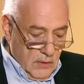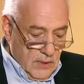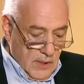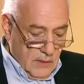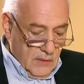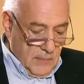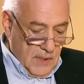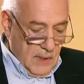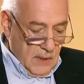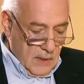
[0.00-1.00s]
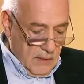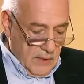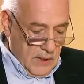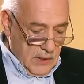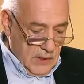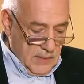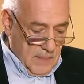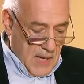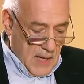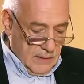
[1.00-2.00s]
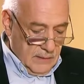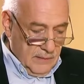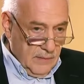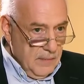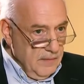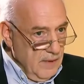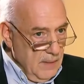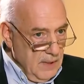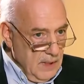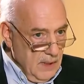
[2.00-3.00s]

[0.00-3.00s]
said to be a religious man from a family